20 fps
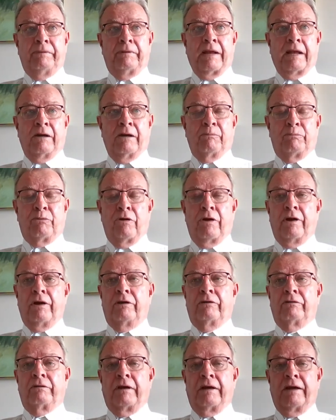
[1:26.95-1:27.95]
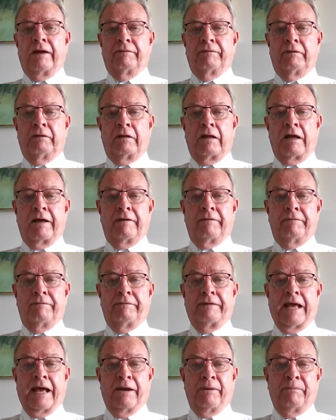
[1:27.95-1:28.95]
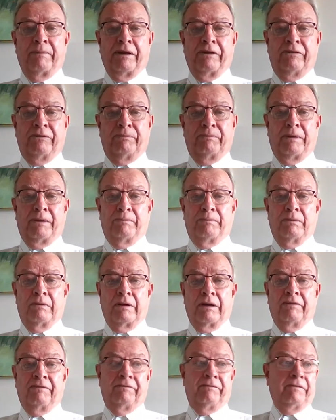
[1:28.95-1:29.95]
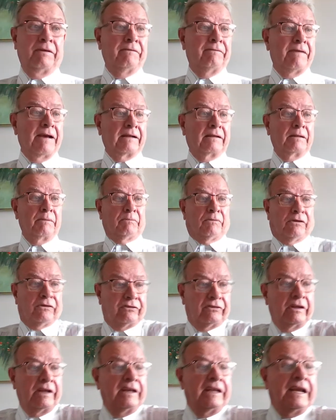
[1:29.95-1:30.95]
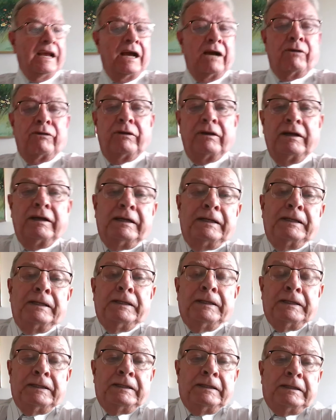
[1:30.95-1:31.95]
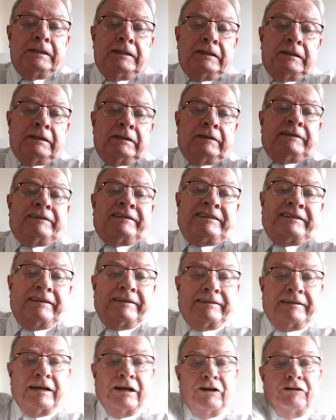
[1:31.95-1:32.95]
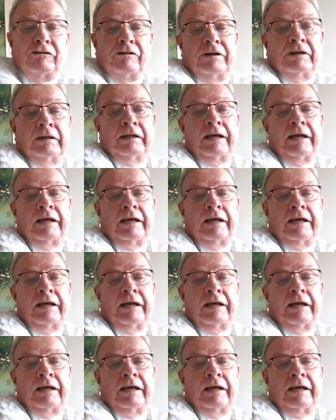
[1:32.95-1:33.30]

Dana Point, because I have a lot of database people. In fact, I'm just sending out 600